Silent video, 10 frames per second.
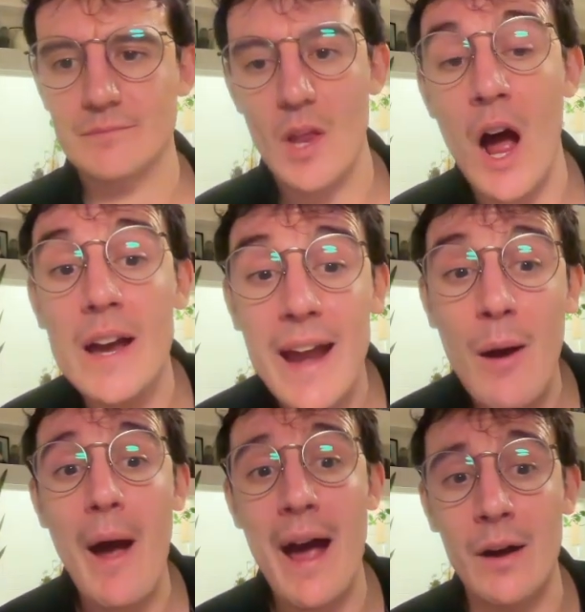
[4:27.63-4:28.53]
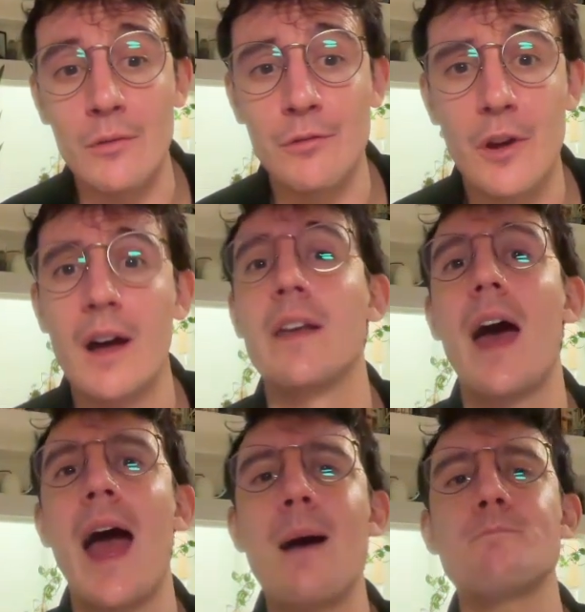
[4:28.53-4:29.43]
I now have an
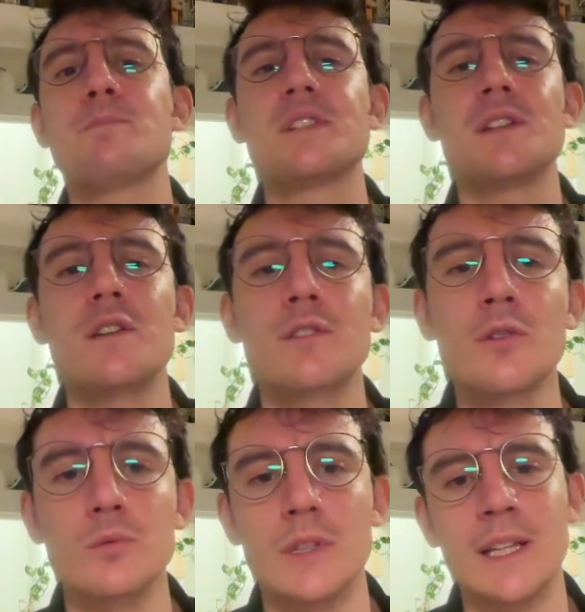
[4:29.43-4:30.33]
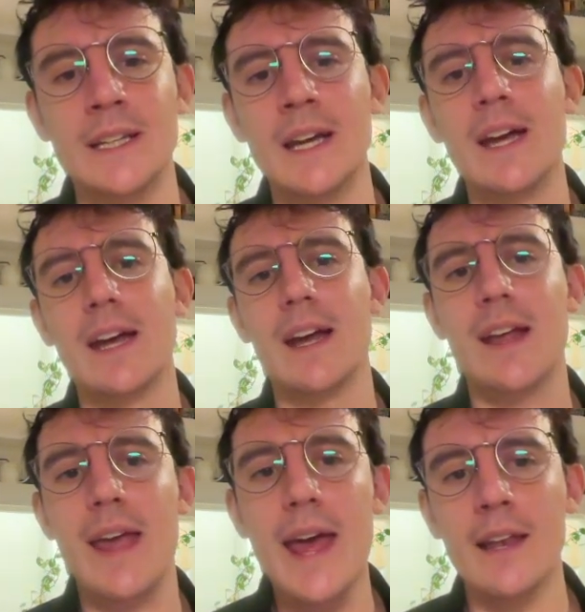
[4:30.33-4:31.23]
absolutely
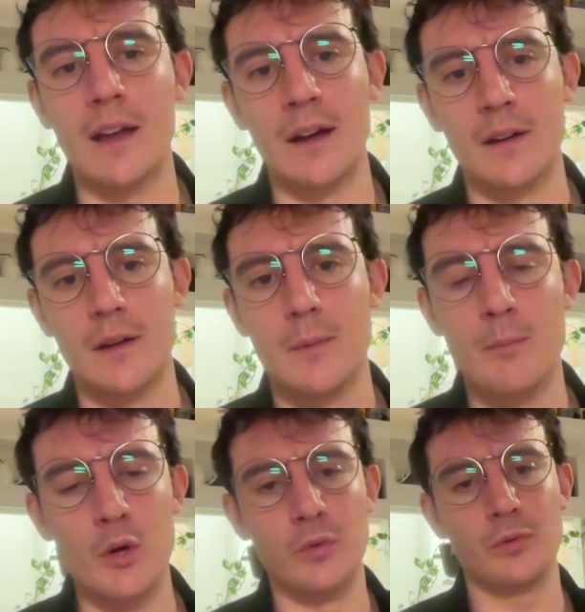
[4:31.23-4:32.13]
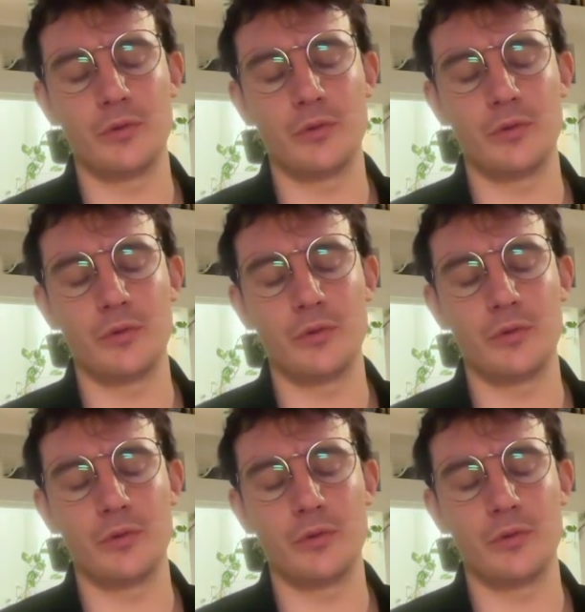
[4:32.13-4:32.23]
killer move.